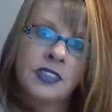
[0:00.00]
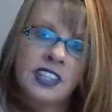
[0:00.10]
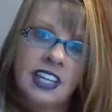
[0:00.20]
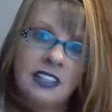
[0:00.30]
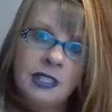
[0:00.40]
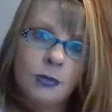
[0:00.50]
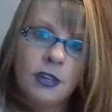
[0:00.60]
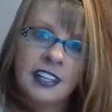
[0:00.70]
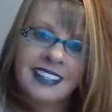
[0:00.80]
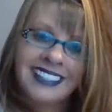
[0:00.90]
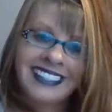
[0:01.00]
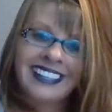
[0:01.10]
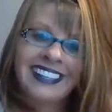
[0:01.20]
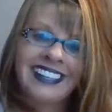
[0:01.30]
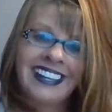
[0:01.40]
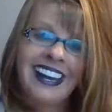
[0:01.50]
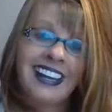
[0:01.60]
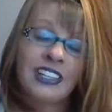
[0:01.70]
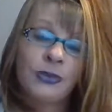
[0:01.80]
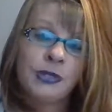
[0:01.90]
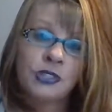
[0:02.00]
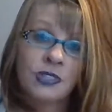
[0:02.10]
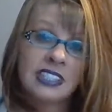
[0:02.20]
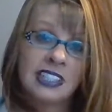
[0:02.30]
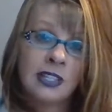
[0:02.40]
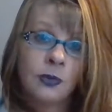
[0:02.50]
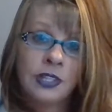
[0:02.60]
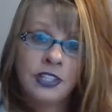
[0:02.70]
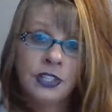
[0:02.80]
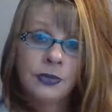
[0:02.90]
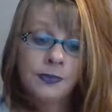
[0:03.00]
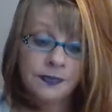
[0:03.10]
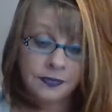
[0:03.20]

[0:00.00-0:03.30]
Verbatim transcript: Okay, Libra? I hope this resonated with you.